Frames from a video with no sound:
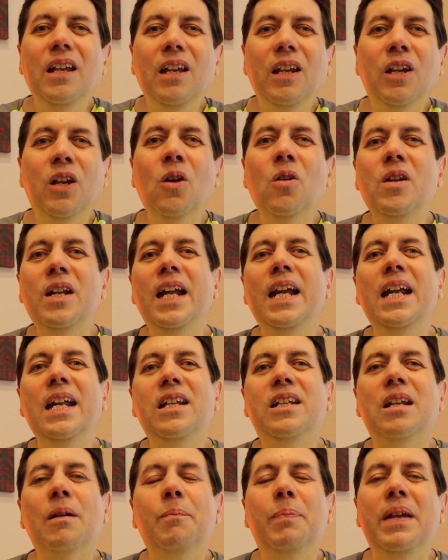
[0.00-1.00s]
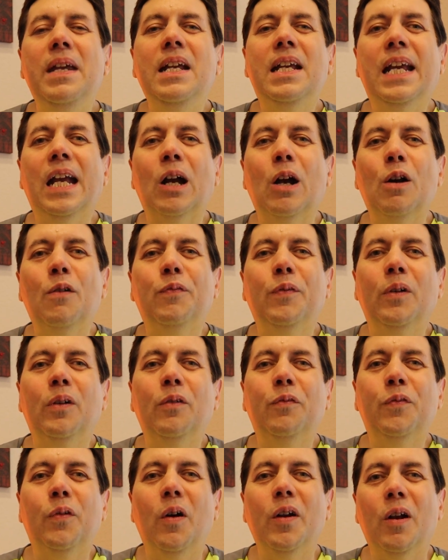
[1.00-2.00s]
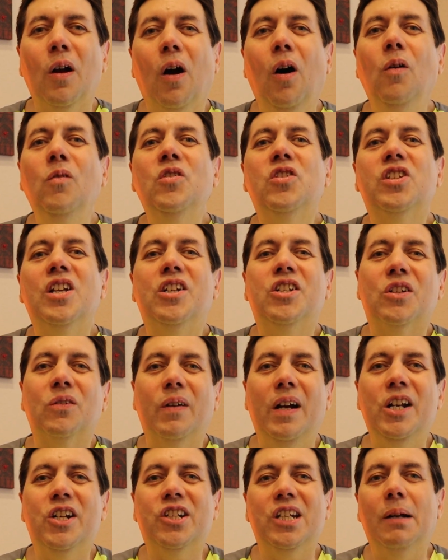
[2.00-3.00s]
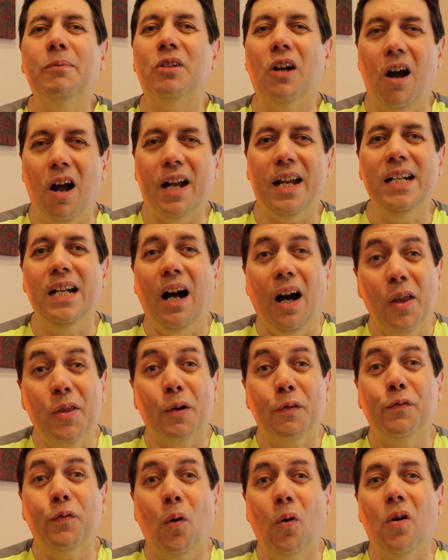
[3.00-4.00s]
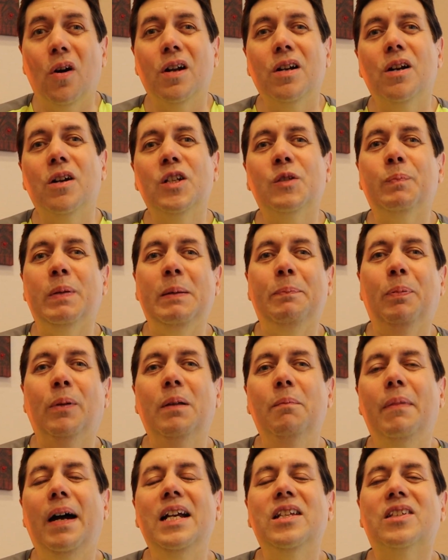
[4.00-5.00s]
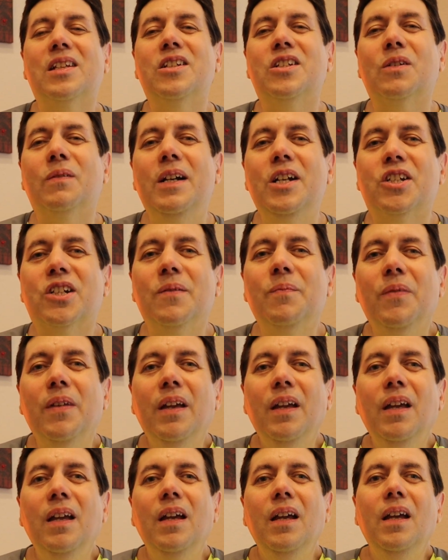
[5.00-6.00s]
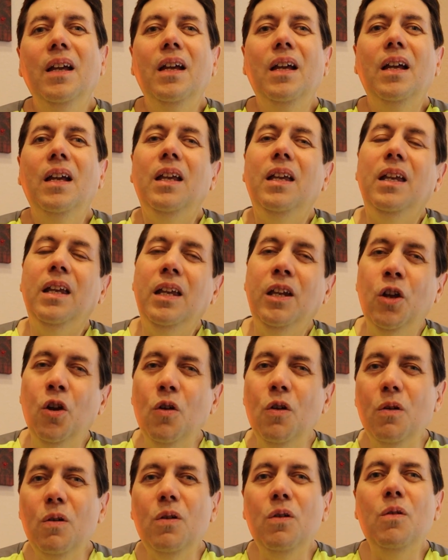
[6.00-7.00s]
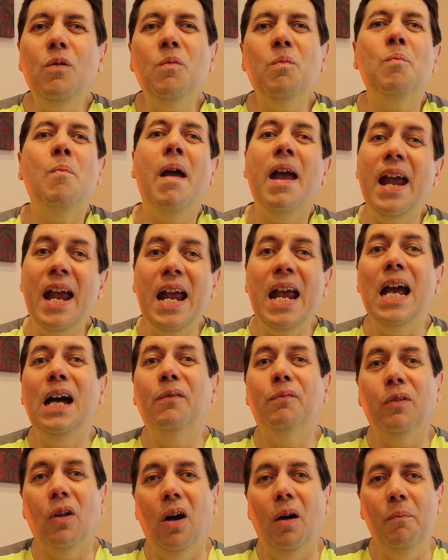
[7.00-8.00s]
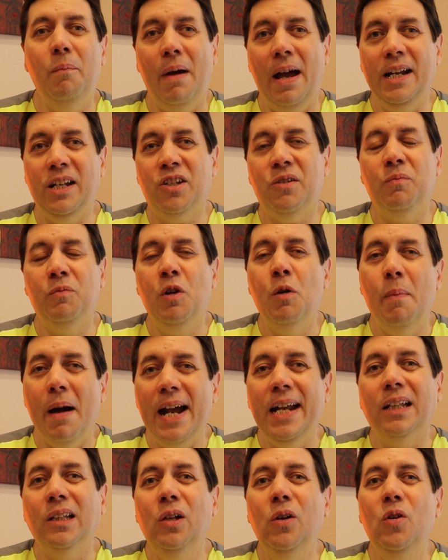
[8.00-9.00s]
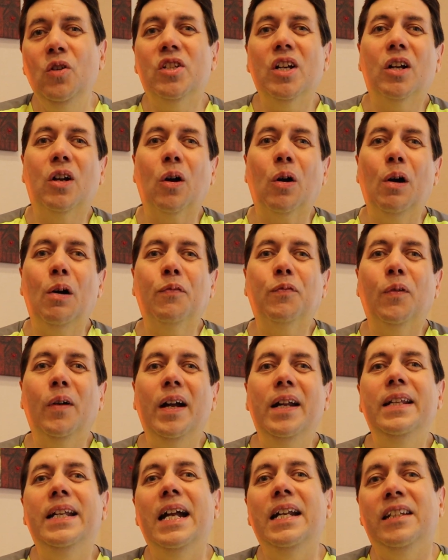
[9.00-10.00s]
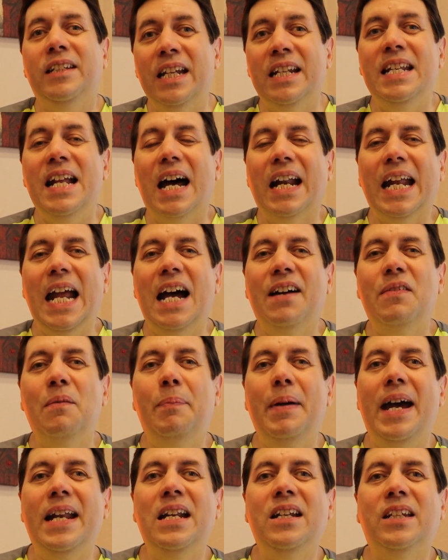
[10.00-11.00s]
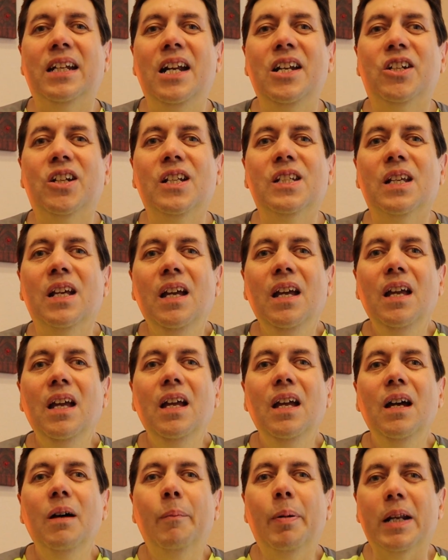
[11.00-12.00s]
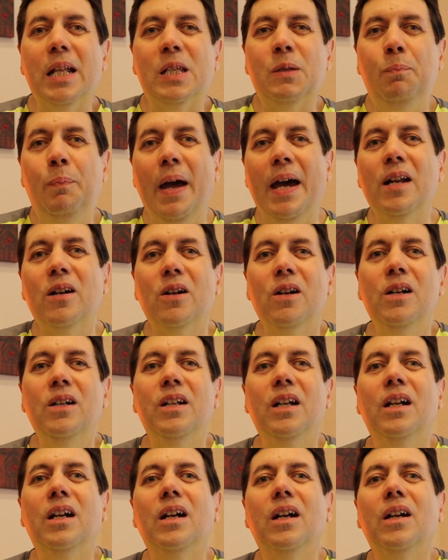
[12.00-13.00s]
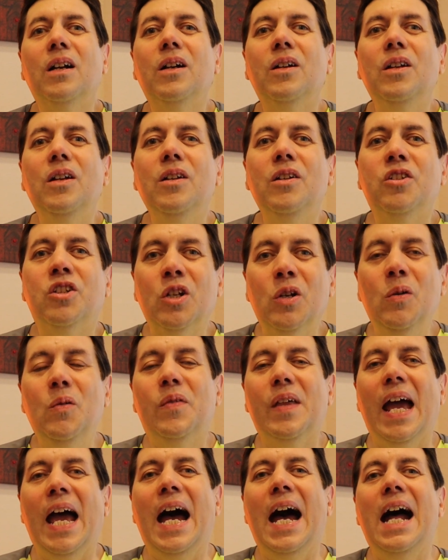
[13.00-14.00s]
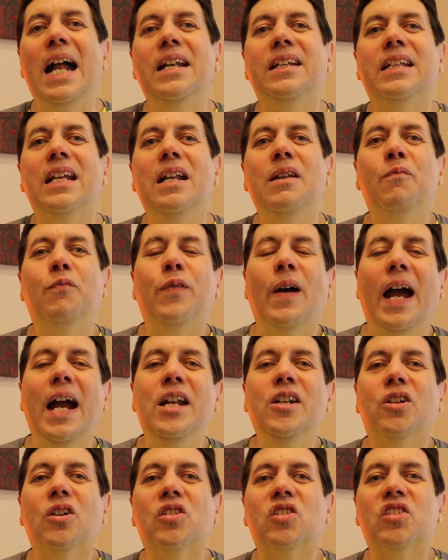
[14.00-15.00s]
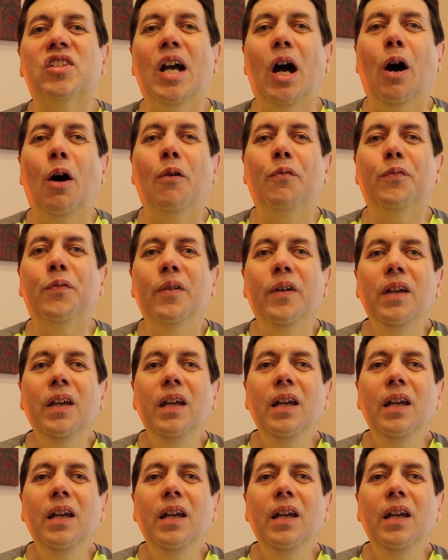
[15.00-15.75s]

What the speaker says: you need to be careful for your own situation. I'm talking to other foreigners, people in my situation. You might lose a girlfriend that did not have bad intentions, but it's better to do that than find yourself